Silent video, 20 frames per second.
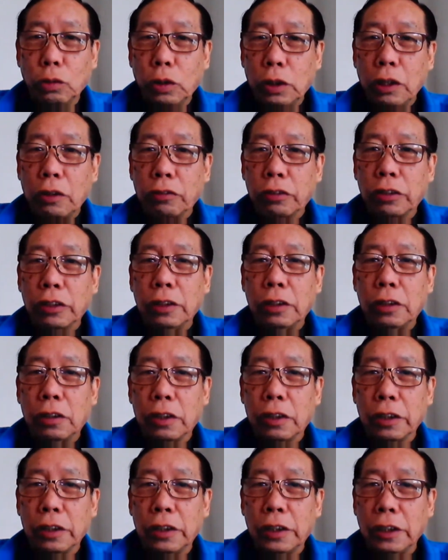
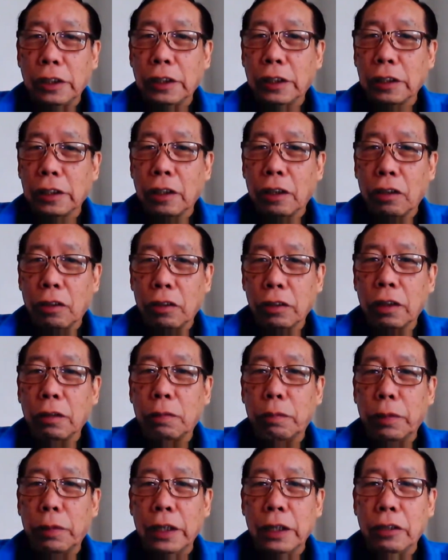$2,000 is a lot
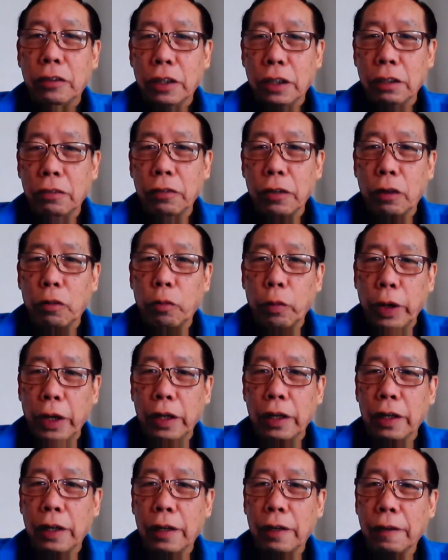of money to give
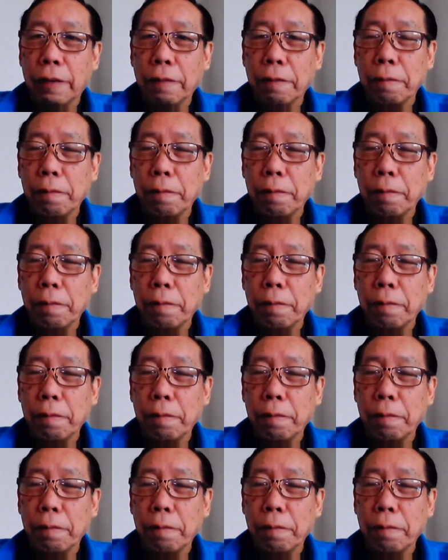away.